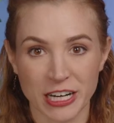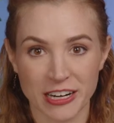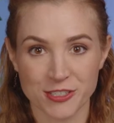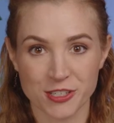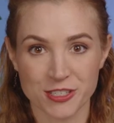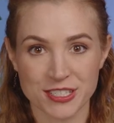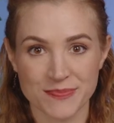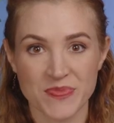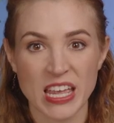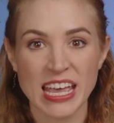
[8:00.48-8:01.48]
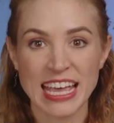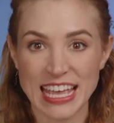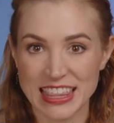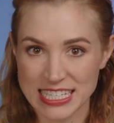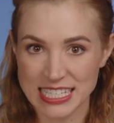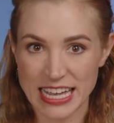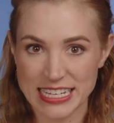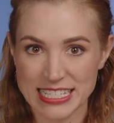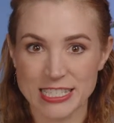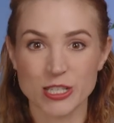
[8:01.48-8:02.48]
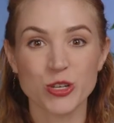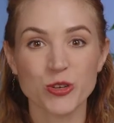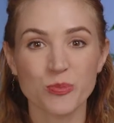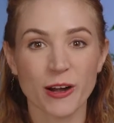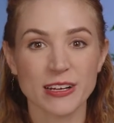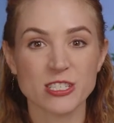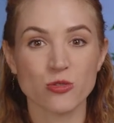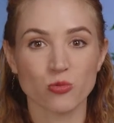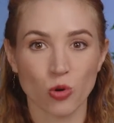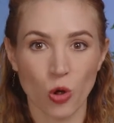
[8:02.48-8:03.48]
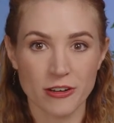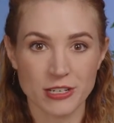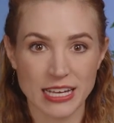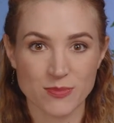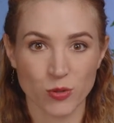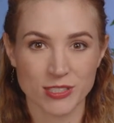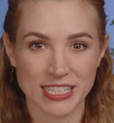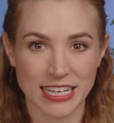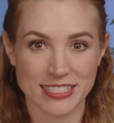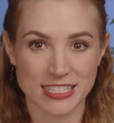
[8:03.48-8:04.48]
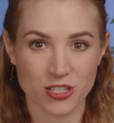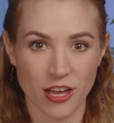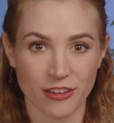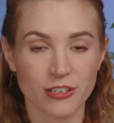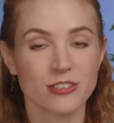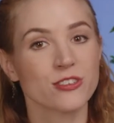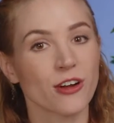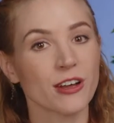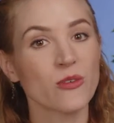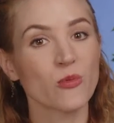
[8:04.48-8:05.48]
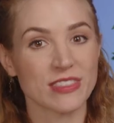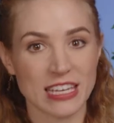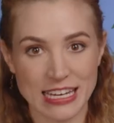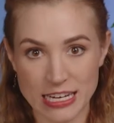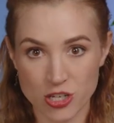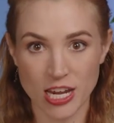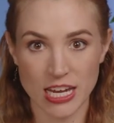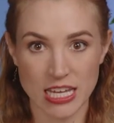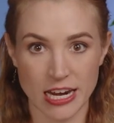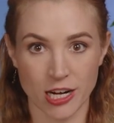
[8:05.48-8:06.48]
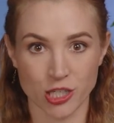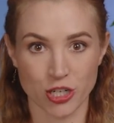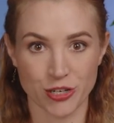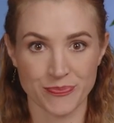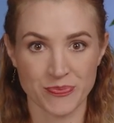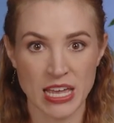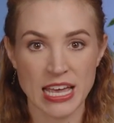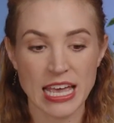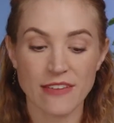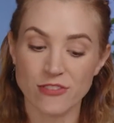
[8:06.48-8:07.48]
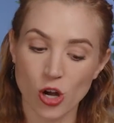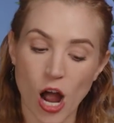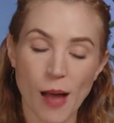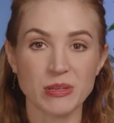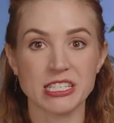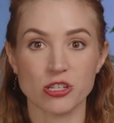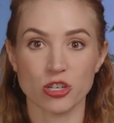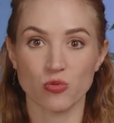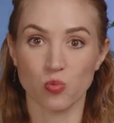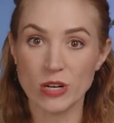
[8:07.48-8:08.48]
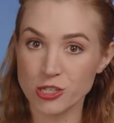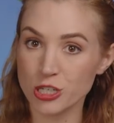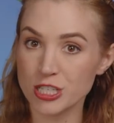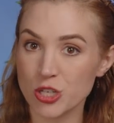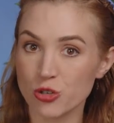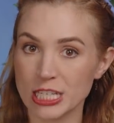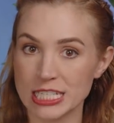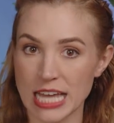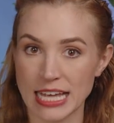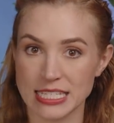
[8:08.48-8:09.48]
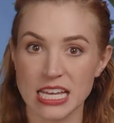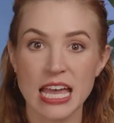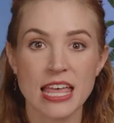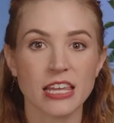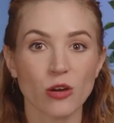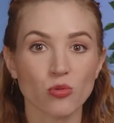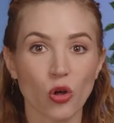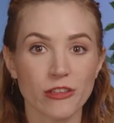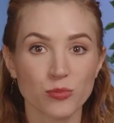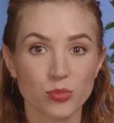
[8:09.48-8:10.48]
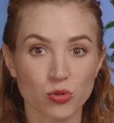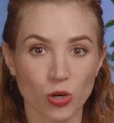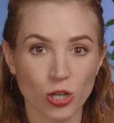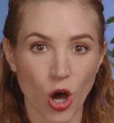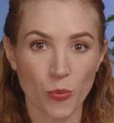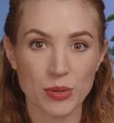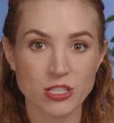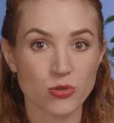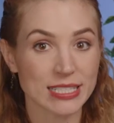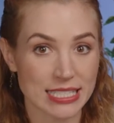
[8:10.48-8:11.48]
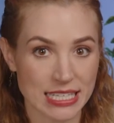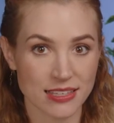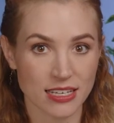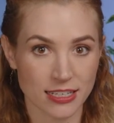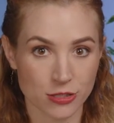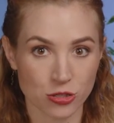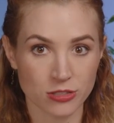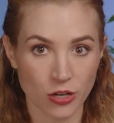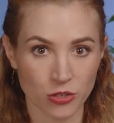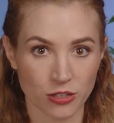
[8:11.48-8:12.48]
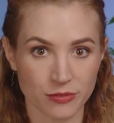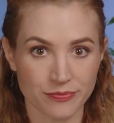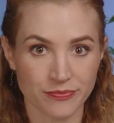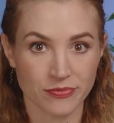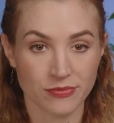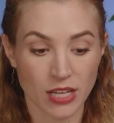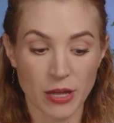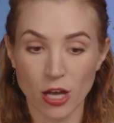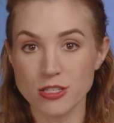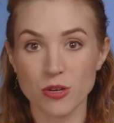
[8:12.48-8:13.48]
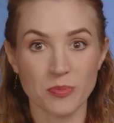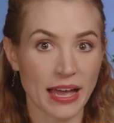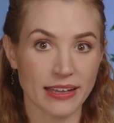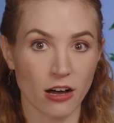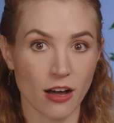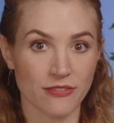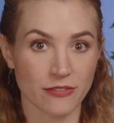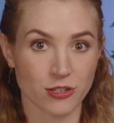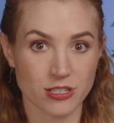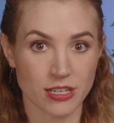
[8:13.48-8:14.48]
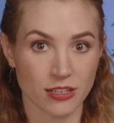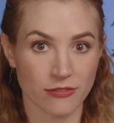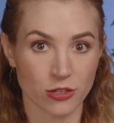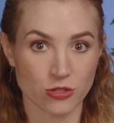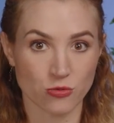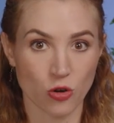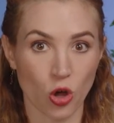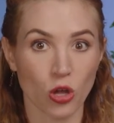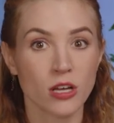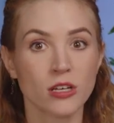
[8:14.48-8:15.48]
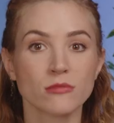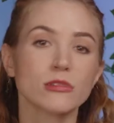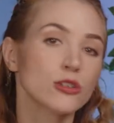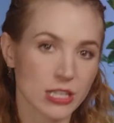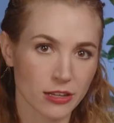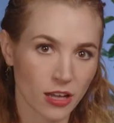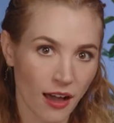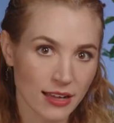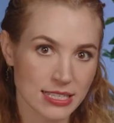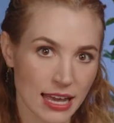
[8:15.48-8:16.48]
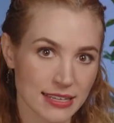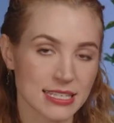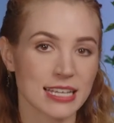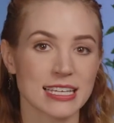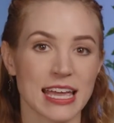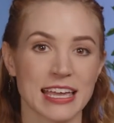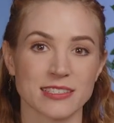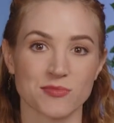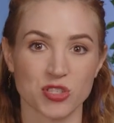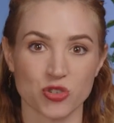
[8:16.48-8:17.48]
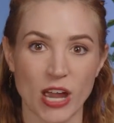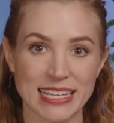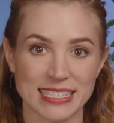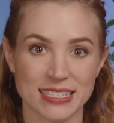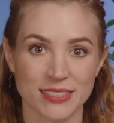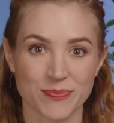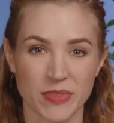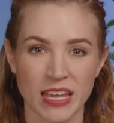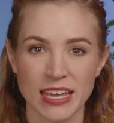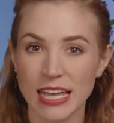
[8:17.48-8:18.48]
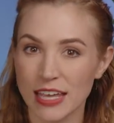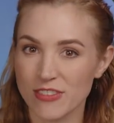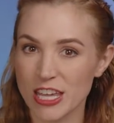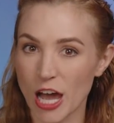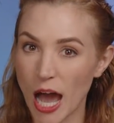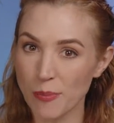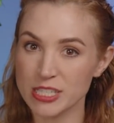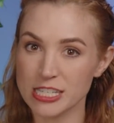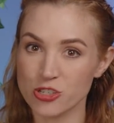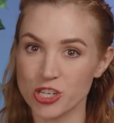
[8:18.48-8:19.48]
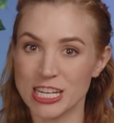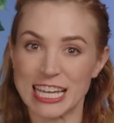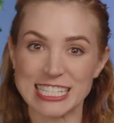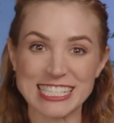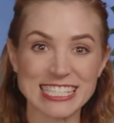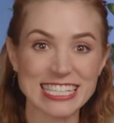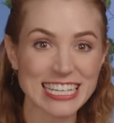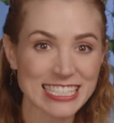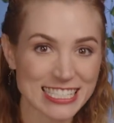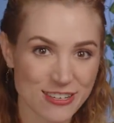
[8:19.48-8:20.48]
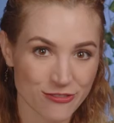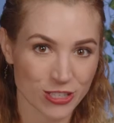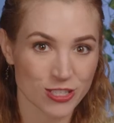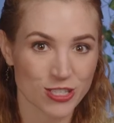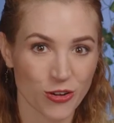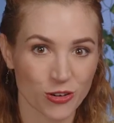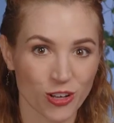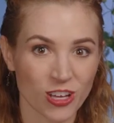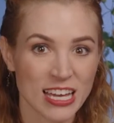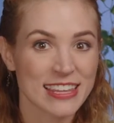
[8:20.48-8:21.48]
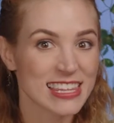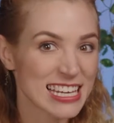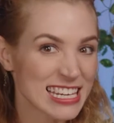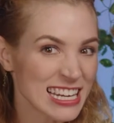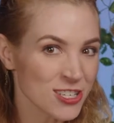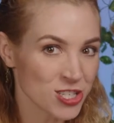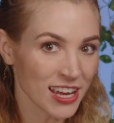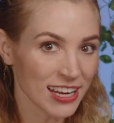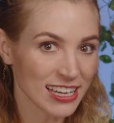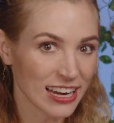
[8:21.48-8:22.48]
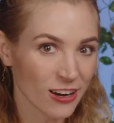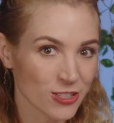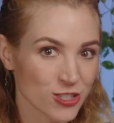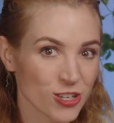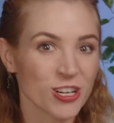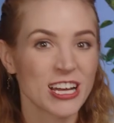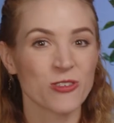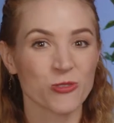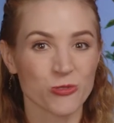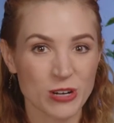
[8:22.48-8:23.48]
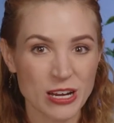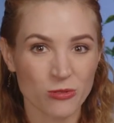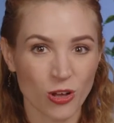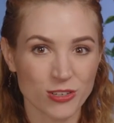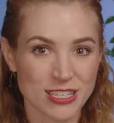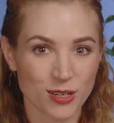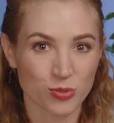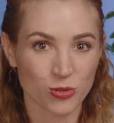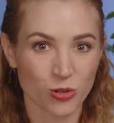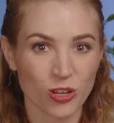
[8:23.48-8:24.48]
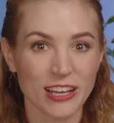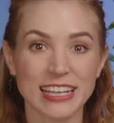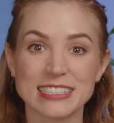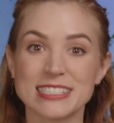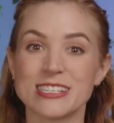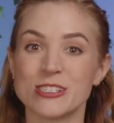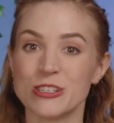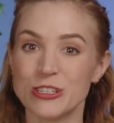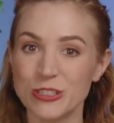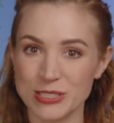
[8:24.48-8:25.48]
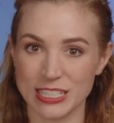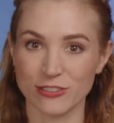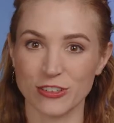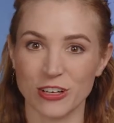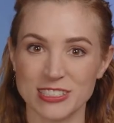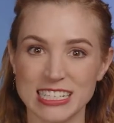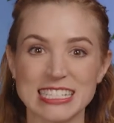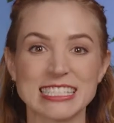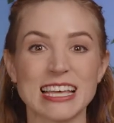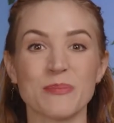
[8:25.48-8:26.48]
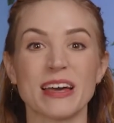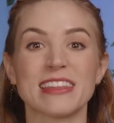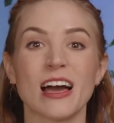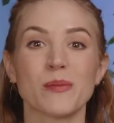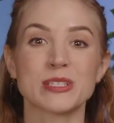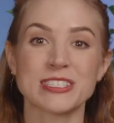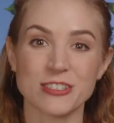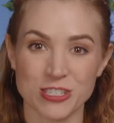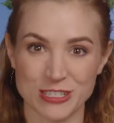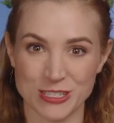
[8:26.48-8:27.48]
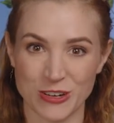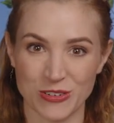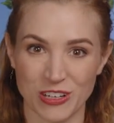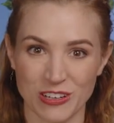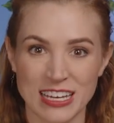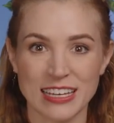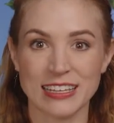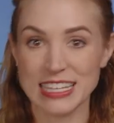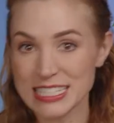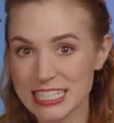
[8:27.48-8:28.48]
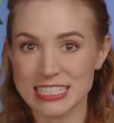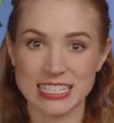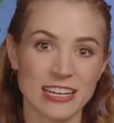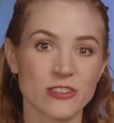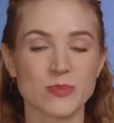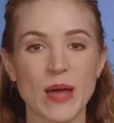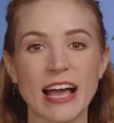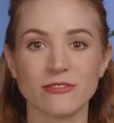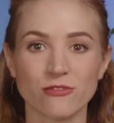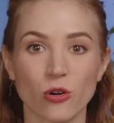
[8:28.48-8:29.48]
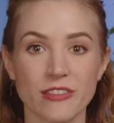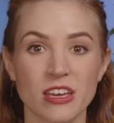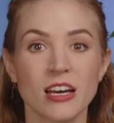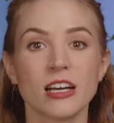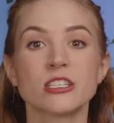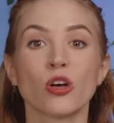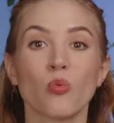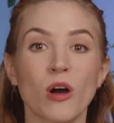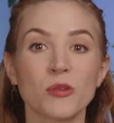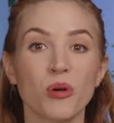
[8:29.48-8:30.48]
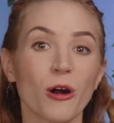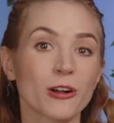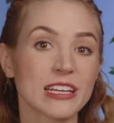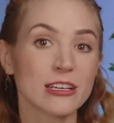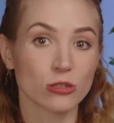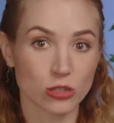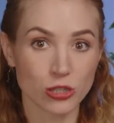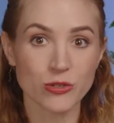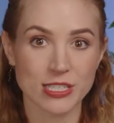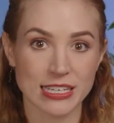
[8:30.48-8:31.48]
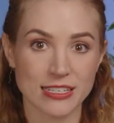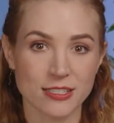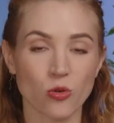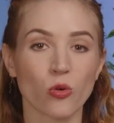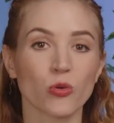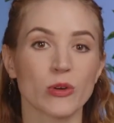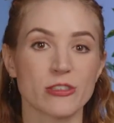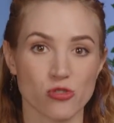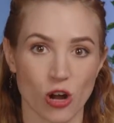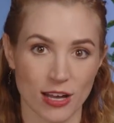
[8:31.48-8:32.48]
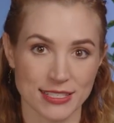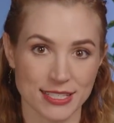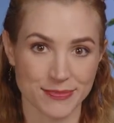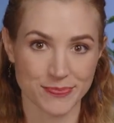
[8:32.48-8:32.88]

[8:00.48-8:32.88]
characters. In this case, the 2 parties roll their dice pools against each other, starting with the initiating character. If their opposition wishes to contest, they roll their pool, hoping to exceed the initial total. They may also back off after seeing the first roll, losing the contest and taking some stress. If the opposition exceeds the first total, the initiating character re-rolls their pool against the new difficulty set by the opposition's total. This continues back and forth until one party loses or withdraws.